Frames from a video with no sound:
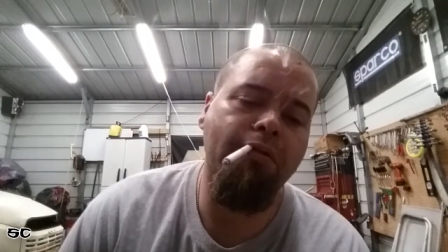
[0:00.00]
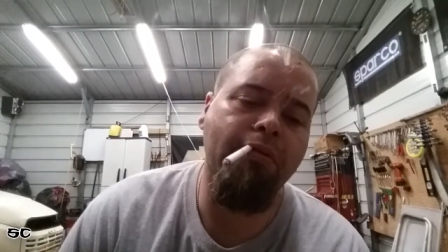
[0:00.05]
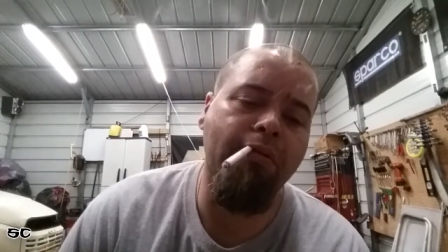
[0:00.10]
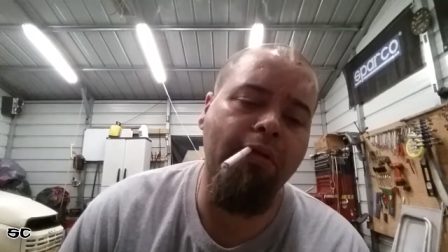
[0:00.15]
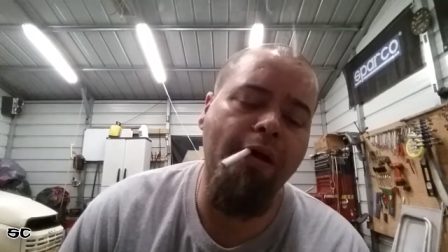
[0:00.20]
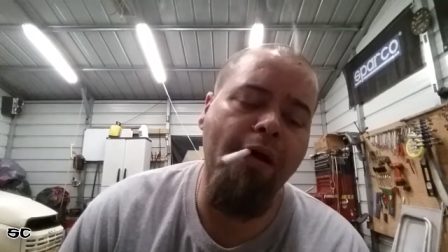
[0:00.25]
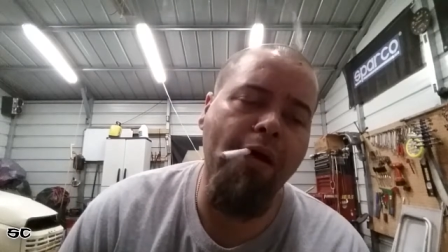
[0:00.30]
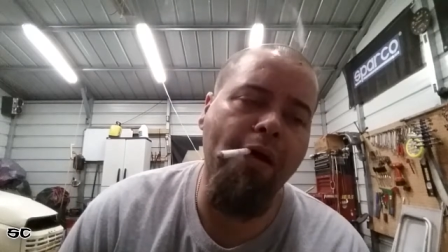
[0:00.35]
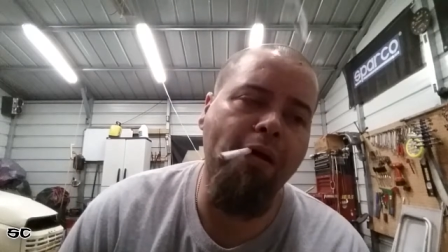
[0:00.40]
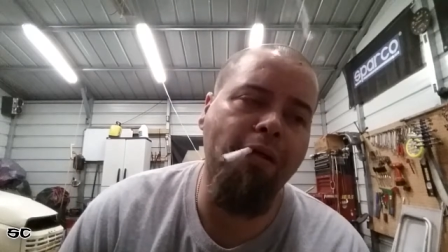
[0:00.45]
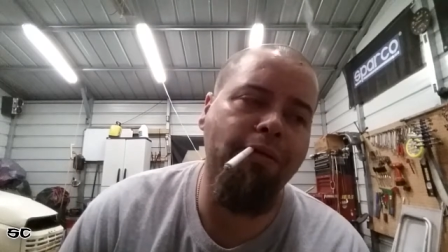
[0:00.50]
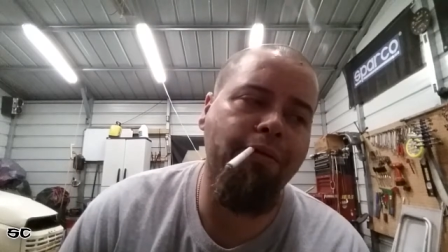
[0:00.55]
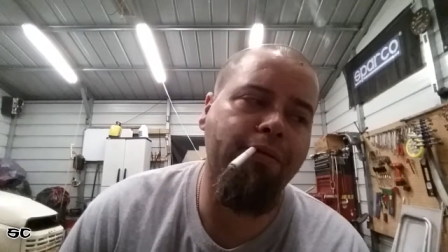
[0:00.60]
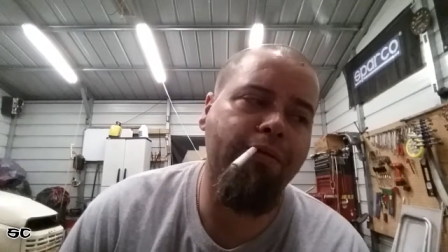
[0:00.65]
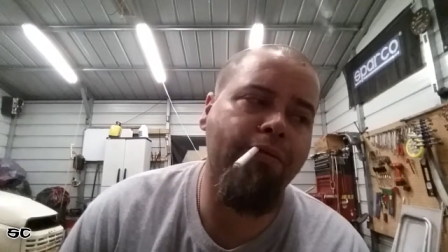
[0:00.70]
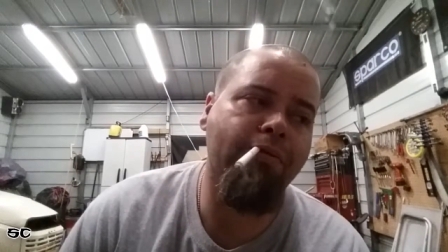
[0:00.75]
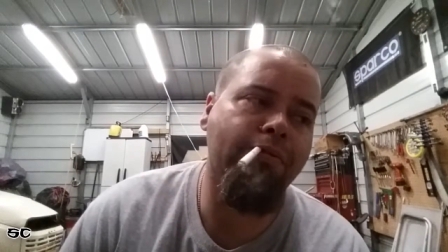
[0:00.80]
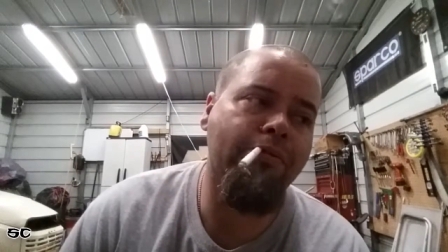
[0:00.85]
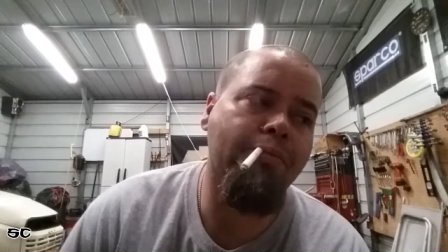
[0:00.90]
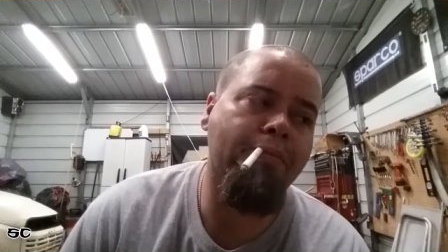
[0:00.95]
that,
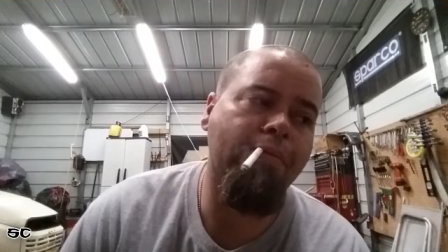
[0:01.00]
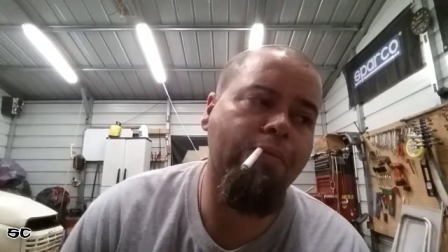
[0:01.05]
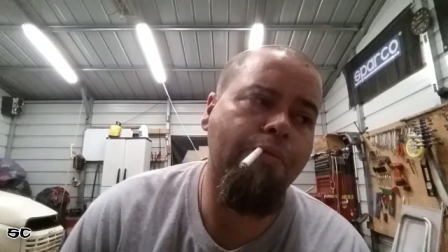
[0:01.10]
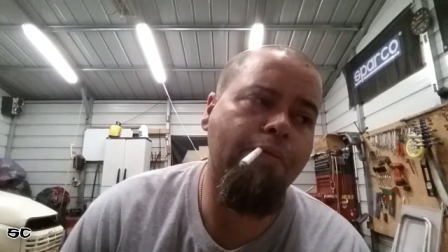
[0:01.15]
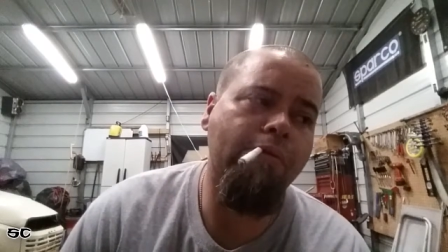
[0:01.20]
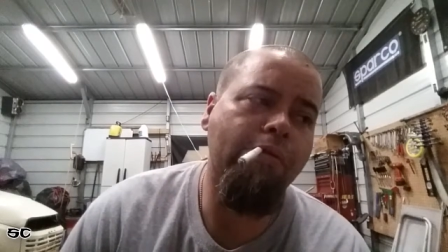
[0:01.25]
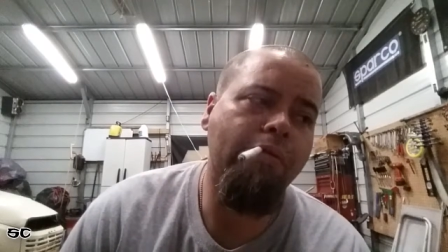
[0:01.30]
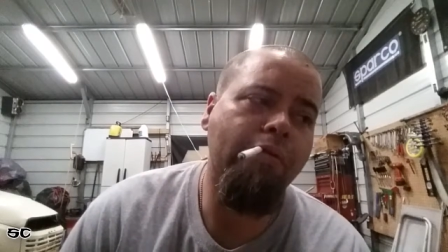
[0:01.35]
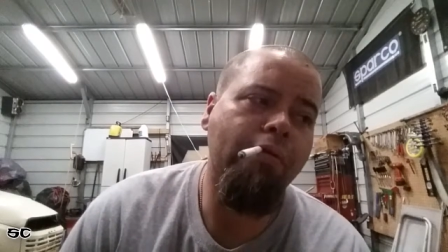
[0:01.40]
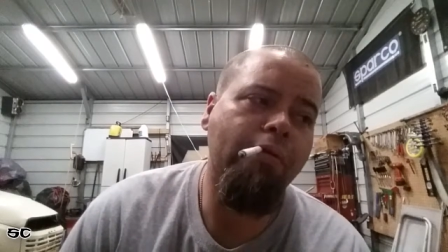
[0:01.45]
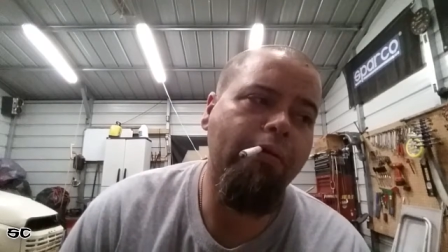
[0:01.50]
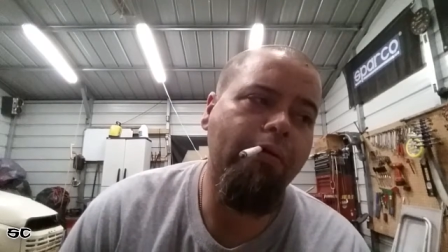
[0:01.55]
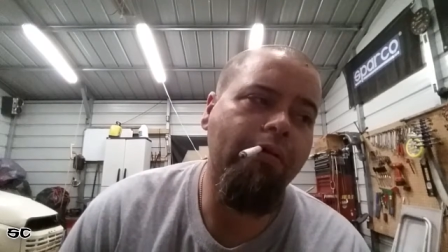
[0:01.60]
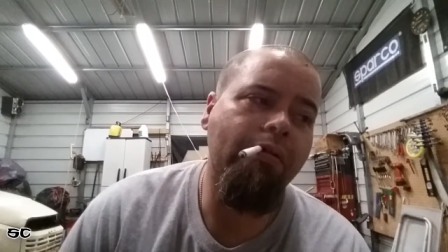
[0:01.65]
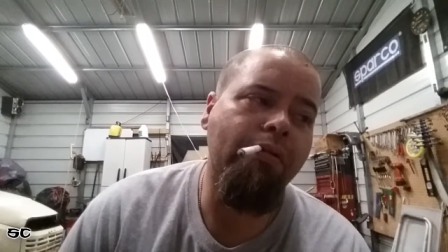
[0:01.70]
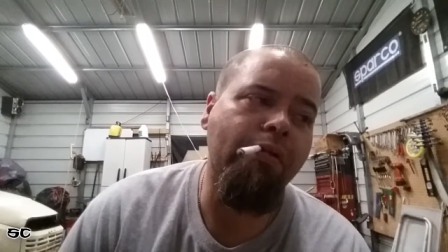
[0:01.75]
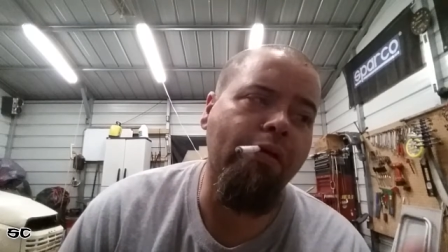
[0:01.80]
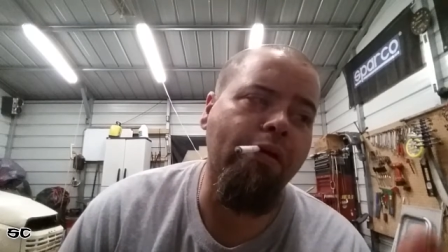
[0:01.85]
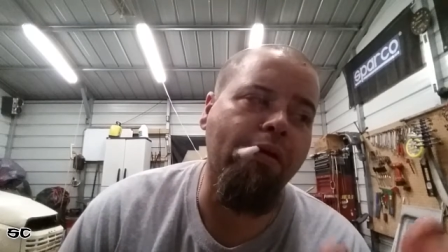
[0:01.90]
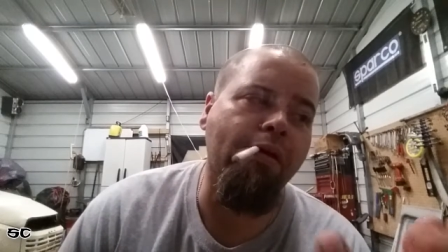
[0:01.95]

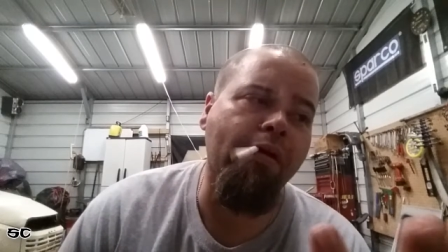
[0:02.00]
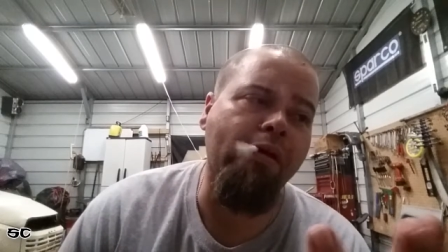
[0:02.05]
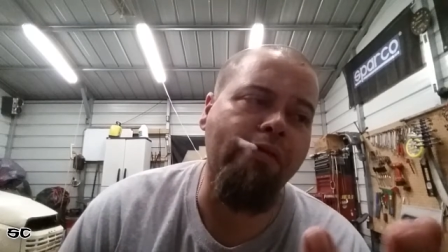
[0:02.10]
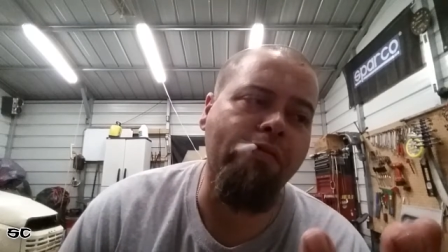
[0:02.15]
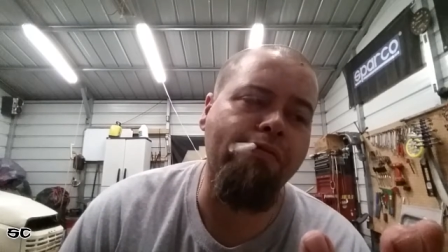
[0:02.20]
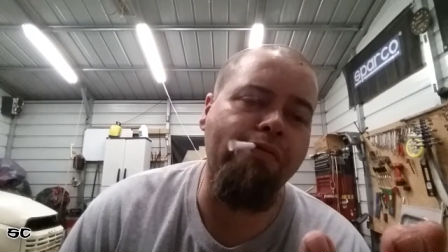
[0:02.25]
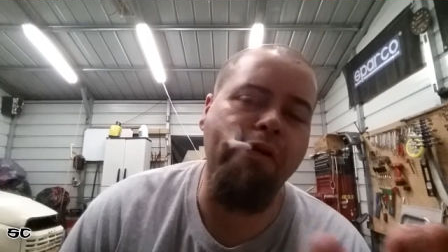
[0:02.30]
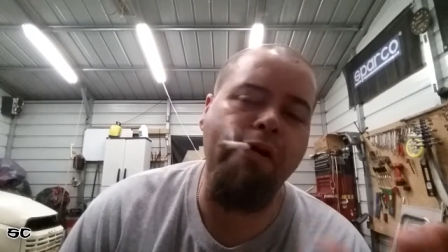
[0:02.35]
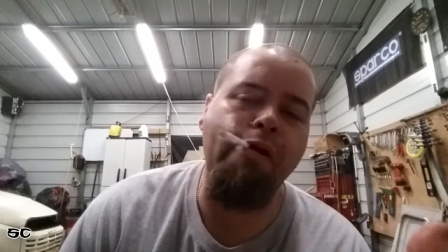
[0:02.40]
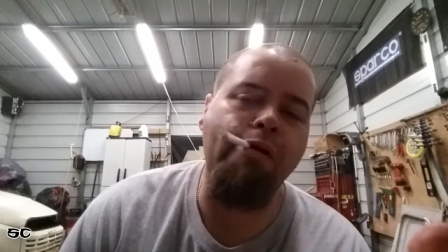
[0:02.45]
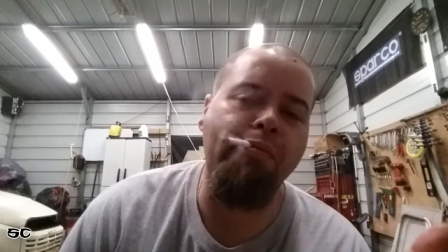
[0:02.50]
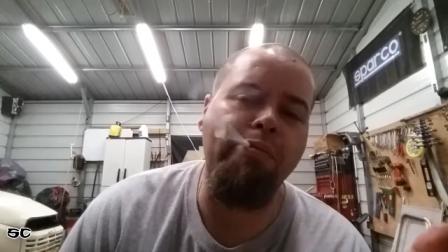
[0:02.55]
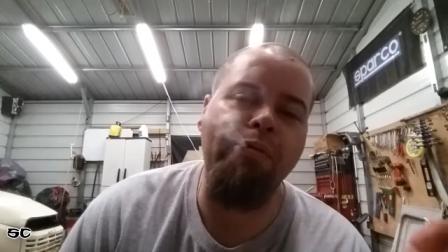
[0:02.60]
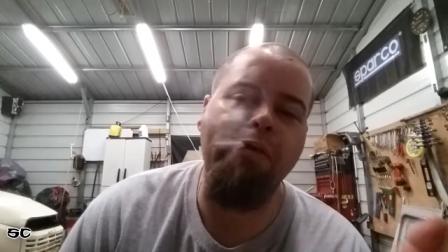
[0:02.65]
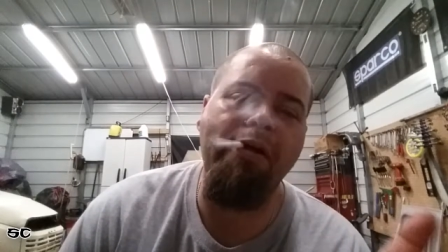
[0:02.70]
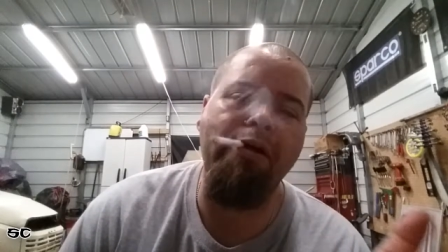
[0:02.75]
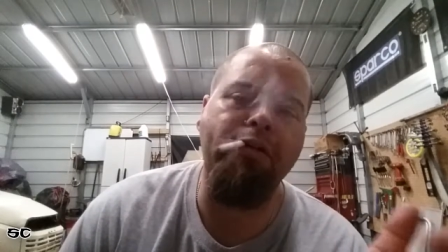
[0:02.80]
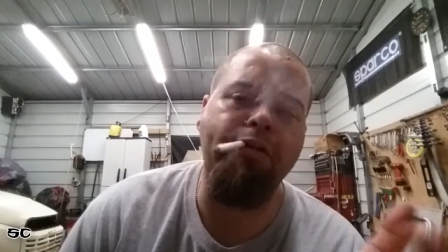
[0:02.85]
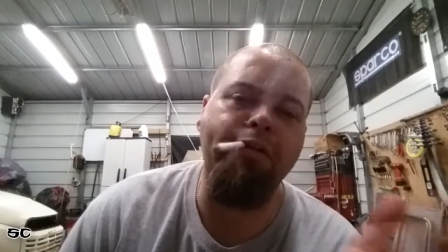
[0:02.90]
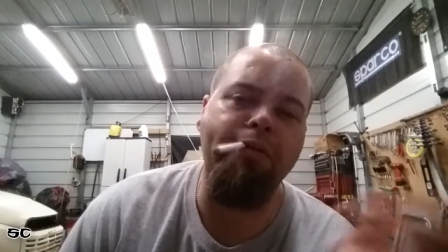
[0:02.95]
and like five
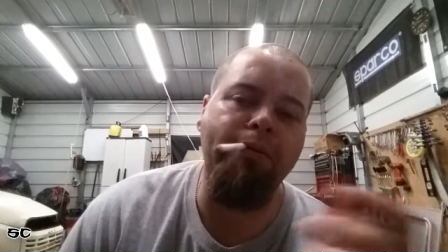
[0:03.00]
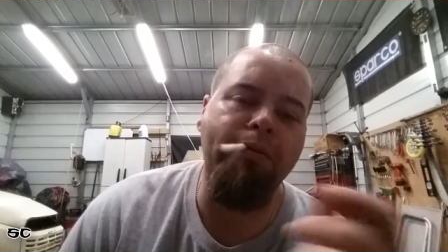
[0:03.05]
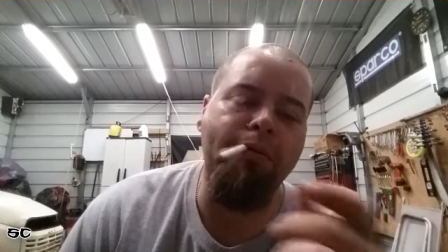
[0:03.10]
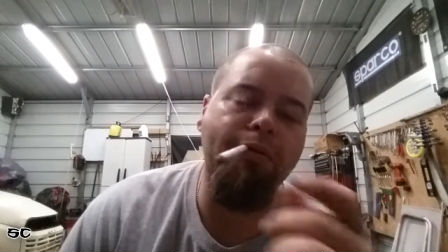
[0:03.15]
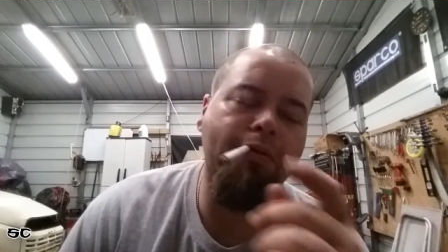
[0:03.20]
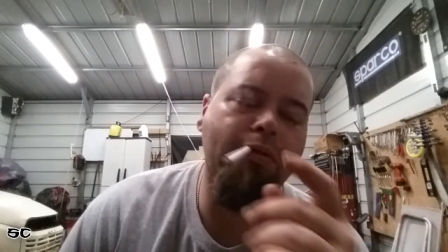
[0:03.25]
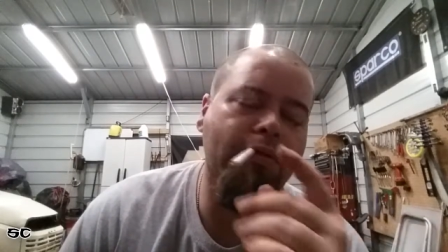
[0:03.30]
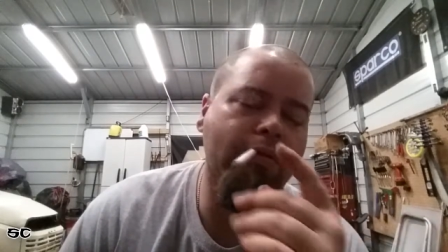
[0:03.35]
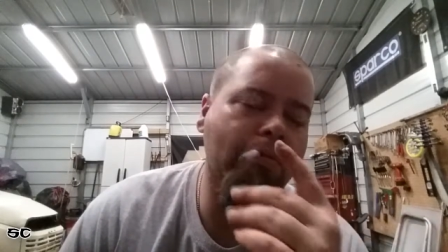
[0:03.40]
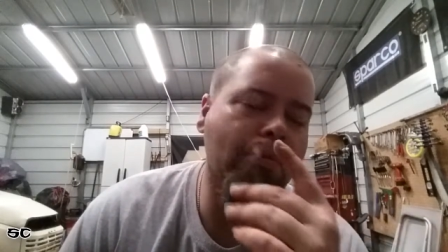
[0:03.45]
plastic ones.